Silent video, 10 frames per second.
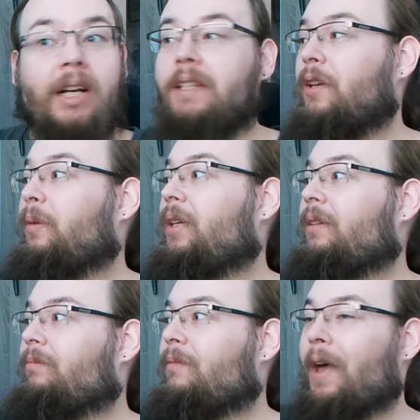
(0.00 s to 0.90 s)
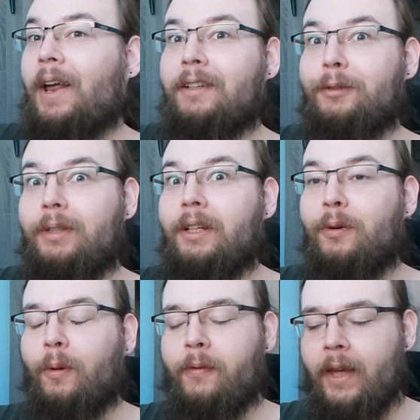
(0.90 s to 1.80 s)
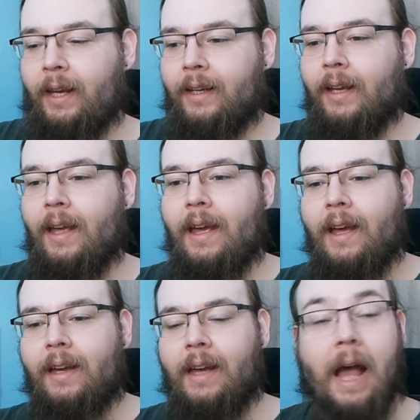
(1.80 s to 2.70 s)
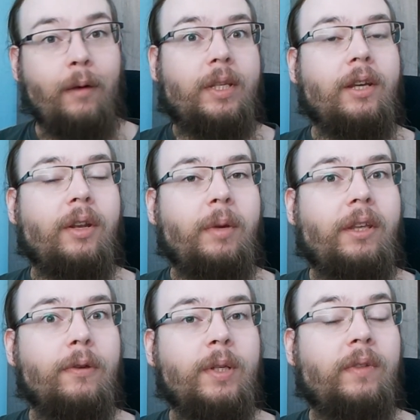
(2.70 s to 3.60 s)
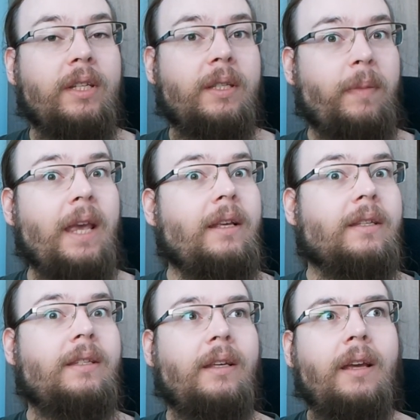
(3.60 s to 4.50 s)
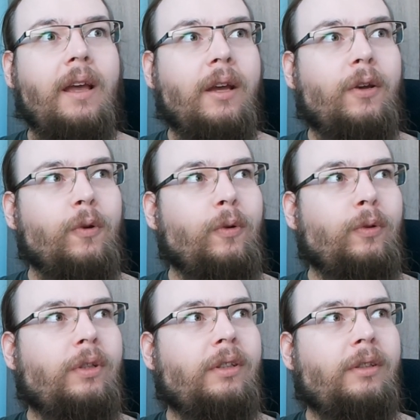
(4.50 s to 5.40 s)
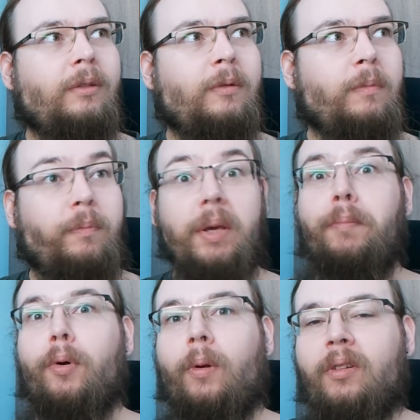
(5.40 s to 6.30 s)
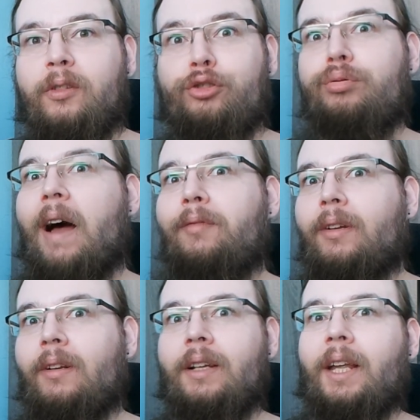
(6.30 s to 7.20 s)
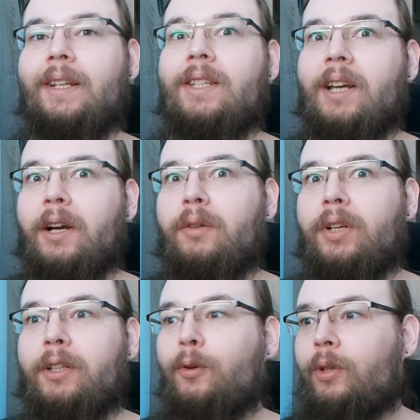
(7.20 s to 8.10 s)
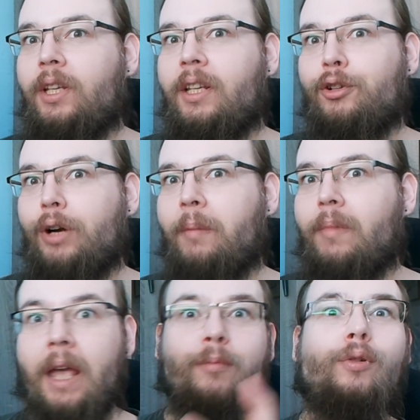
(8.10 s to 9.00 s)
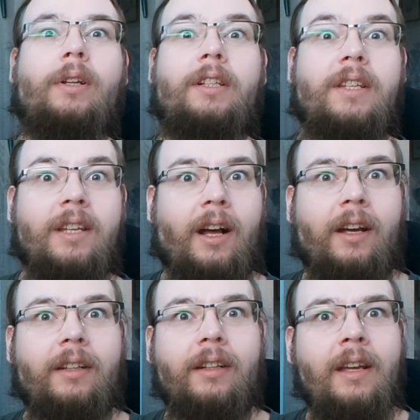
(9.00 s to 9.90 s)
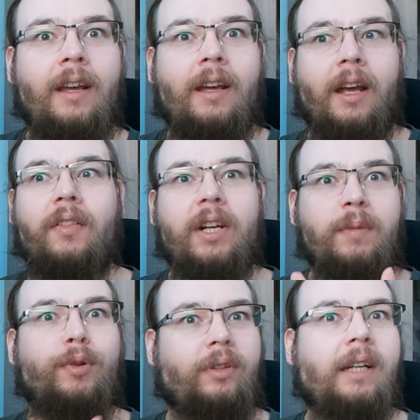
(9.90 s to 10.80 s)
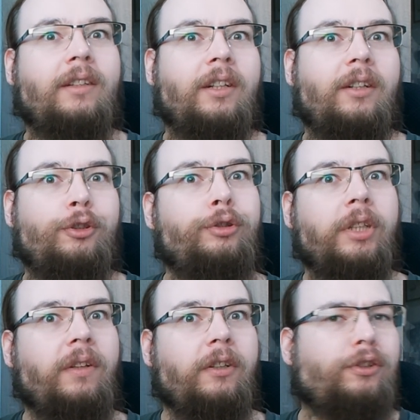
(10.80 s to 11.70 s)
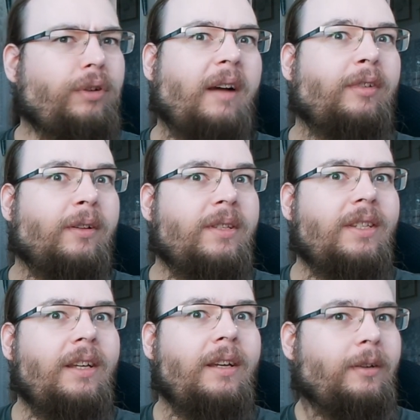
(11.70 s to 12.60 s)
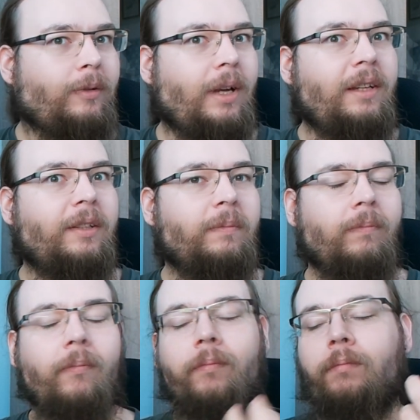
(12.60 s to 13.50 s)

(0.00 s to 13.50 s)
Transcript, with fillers: That's gonna be another really cool thing. Uh, how's he gonna make use of this space? Could uh, people travel inside of it? Could he cram Emul inside and thus protect her during their travels? Right?